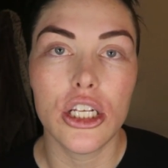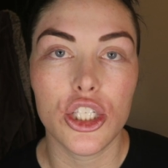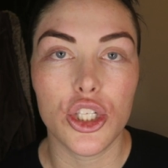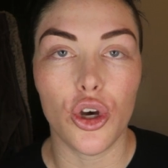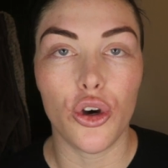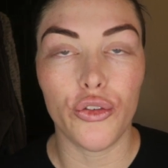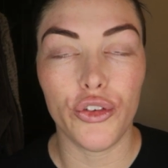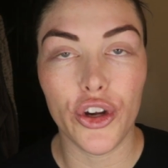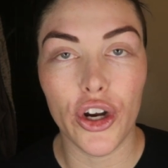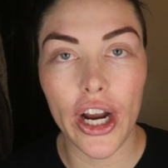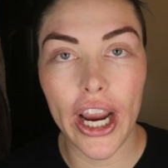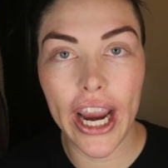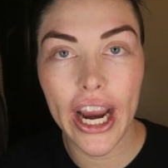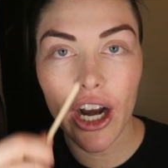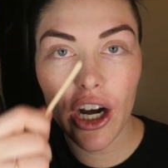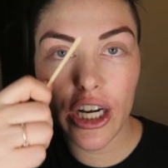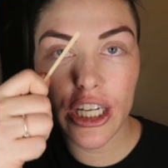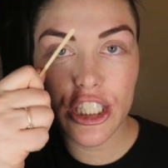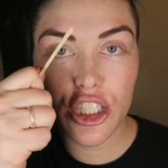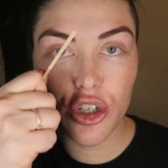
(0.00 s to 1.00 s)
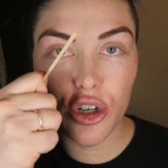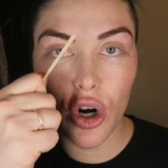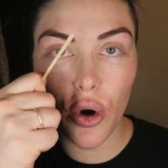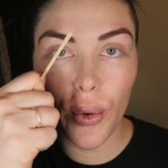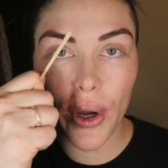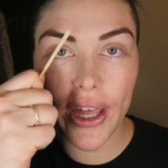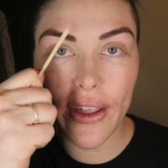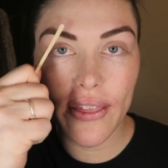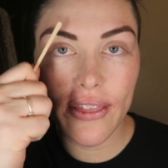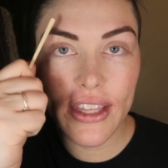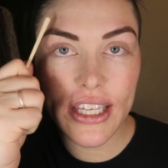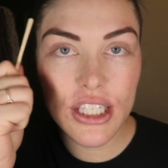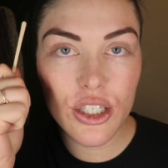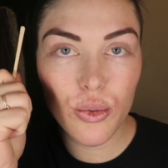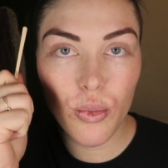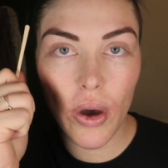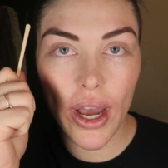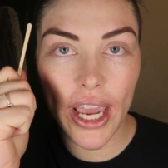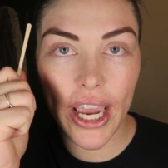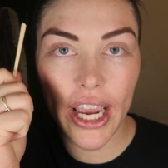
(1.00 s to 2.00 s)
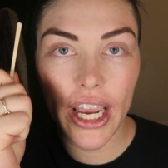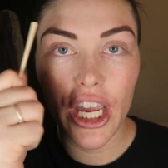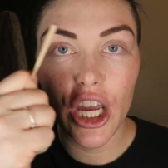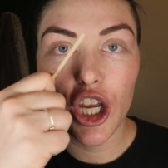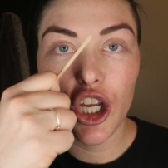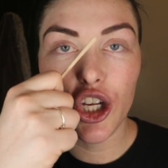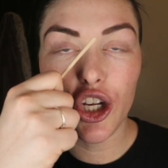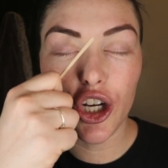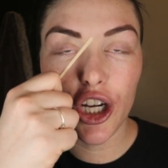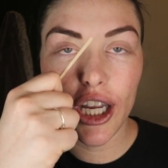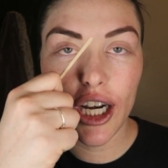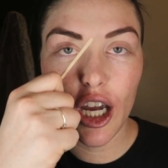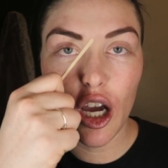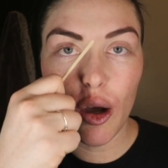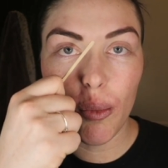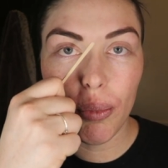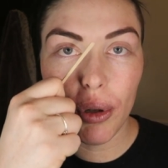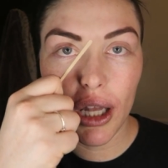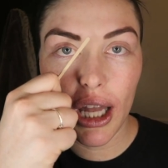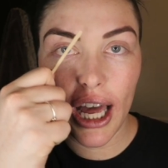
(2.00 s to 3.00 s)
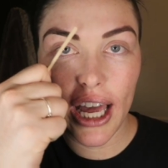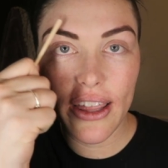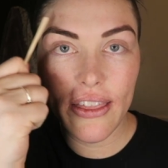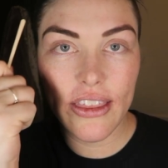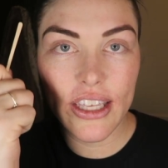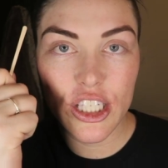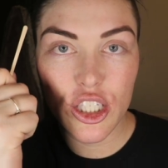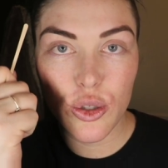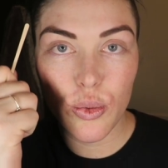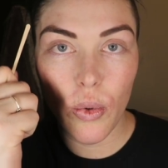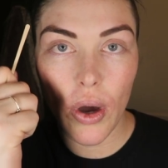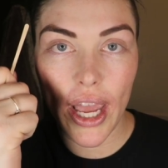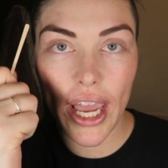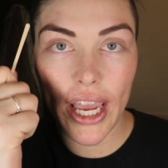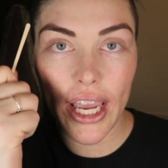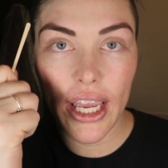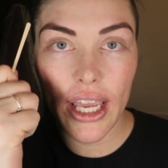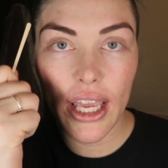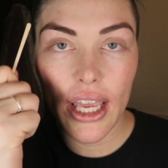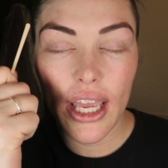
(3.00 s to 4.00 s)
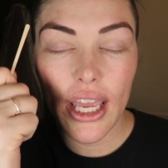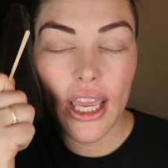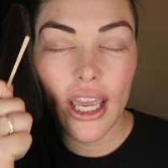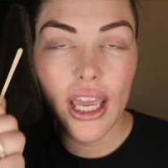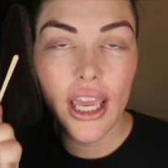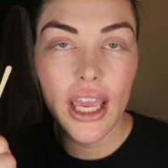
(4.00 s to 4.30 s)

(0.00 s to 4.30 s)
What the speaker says: So if your hair is growing this way, you're gonna apply this way.